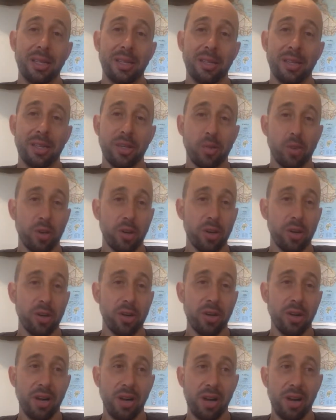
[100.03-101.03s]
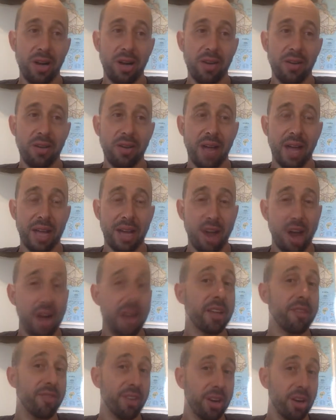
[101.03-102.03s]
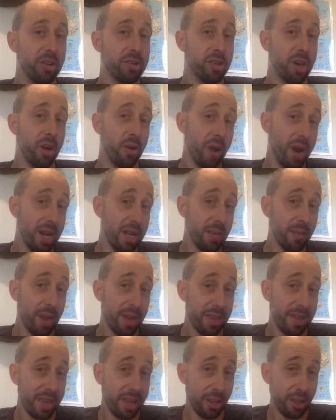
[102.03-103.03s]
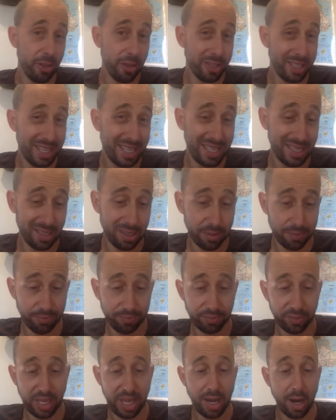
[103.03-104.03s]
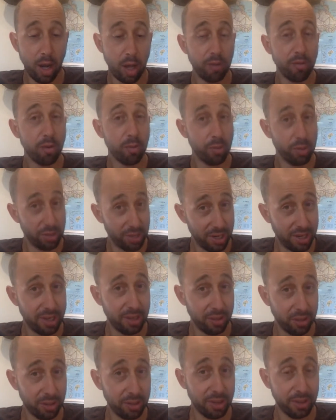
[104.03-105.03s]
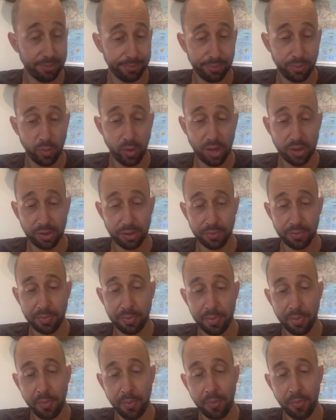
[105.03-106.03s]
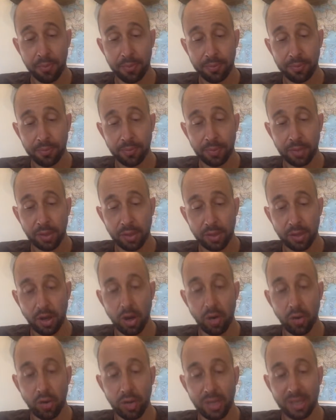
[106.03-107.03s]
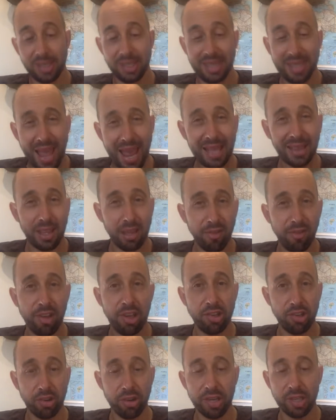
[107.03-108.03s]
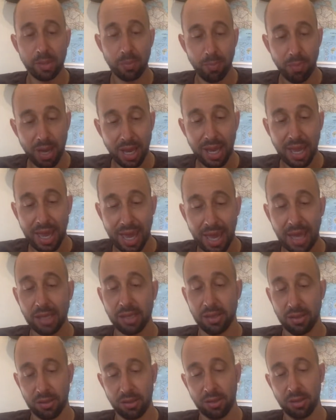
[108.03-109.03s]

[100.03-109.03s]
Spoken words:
These were iconic figures already by the end of the teens. King Oliver particularly was. So, his nightly feature, his big hit,